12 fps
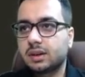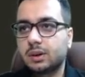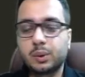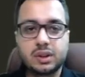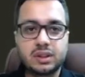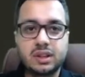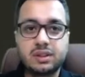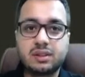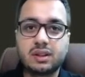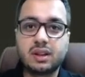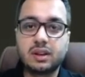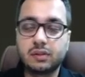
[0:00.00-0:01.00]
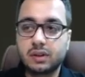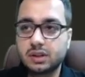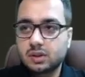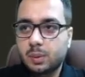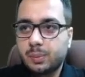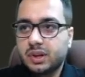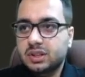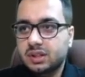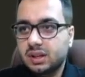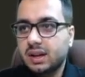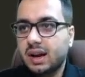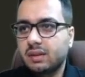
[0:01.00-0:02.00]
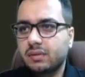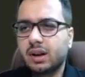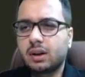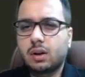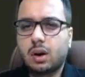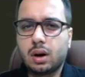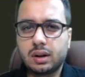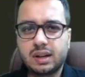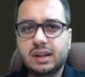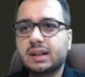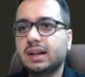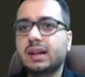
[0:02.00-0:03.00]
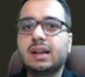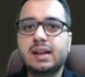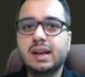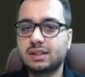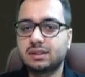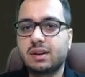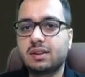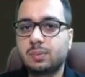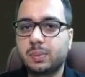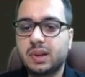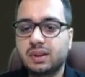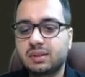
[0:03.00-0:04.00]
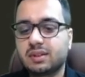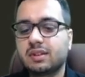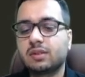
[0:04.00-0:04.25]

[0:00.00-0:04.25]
doing this reverse operation, and we are not taking any extra space,